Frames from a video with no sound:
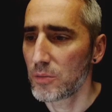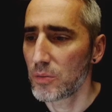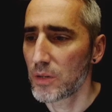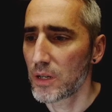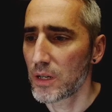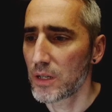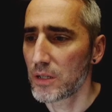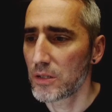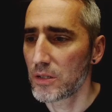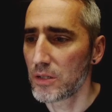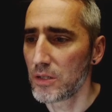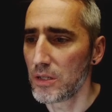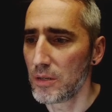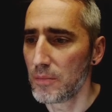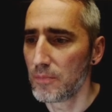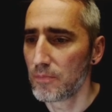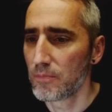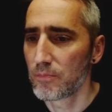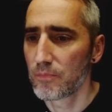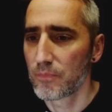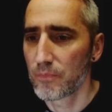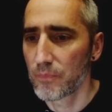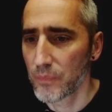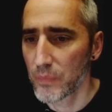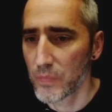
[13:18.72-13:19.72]
can see,
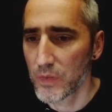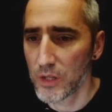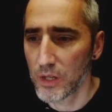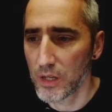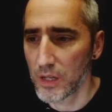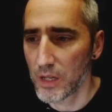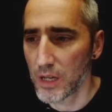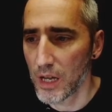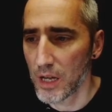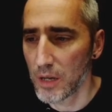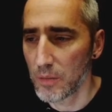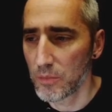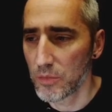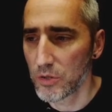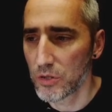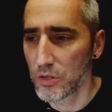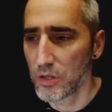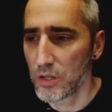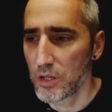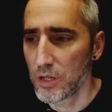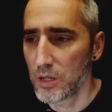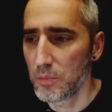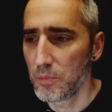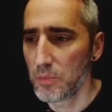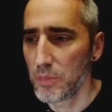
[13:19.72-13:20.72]
the game is
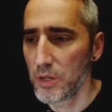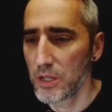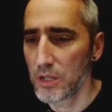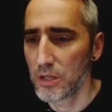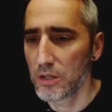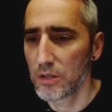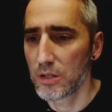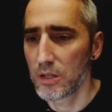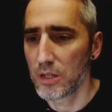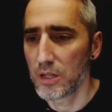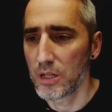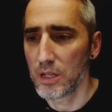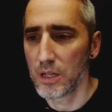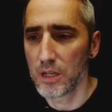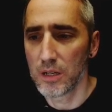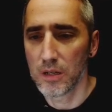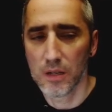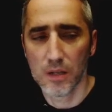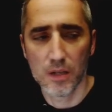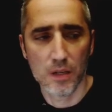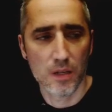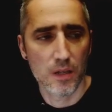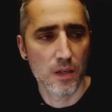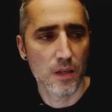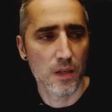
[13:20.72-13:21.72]
immediately
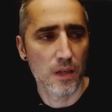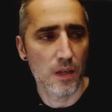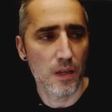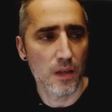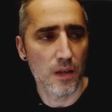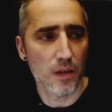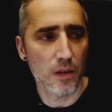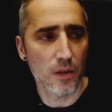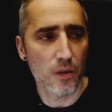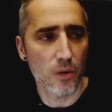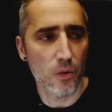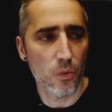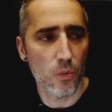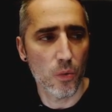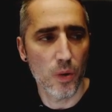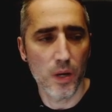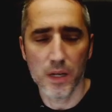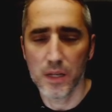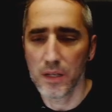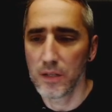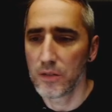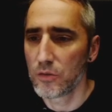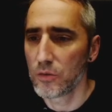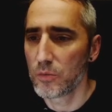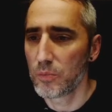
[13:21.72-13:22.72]

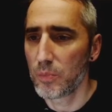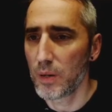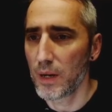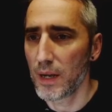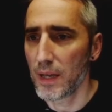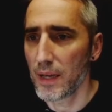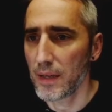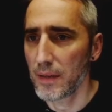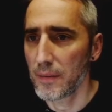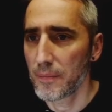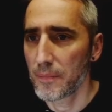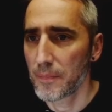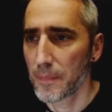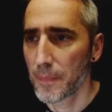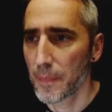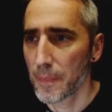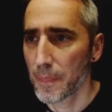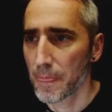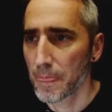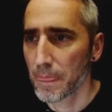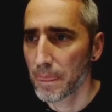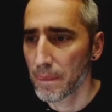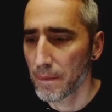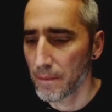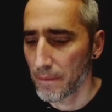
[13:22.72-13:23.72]
ready to play,
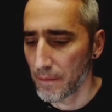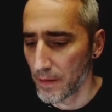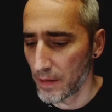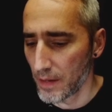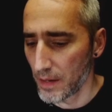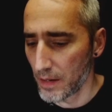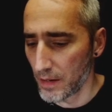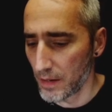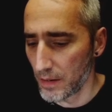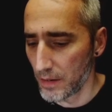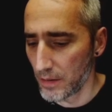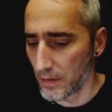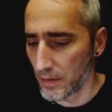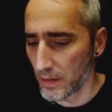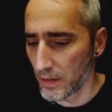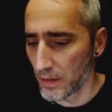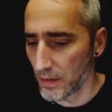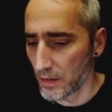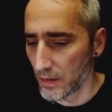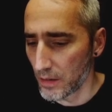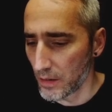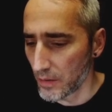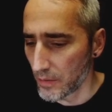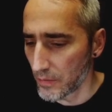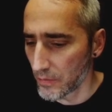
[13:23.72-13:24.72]
and
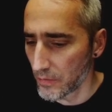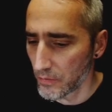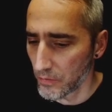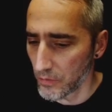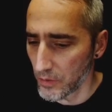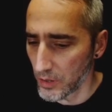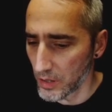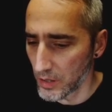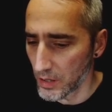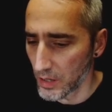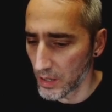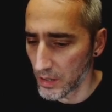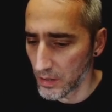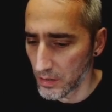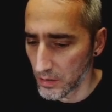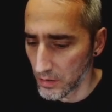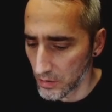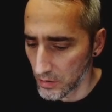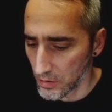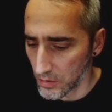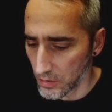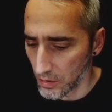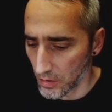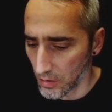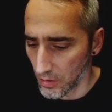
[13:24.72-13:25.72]
we can
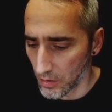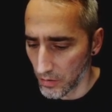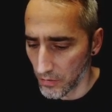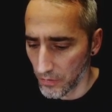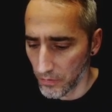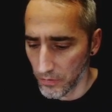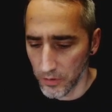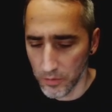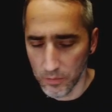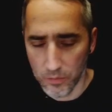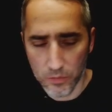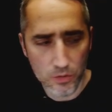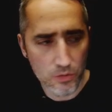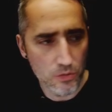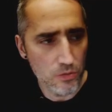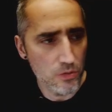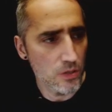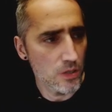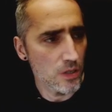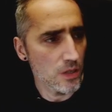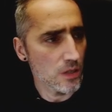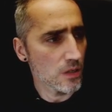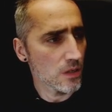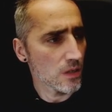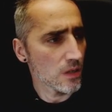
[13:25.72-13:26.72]
turn off the
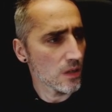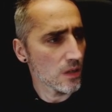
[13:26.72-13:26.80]
music.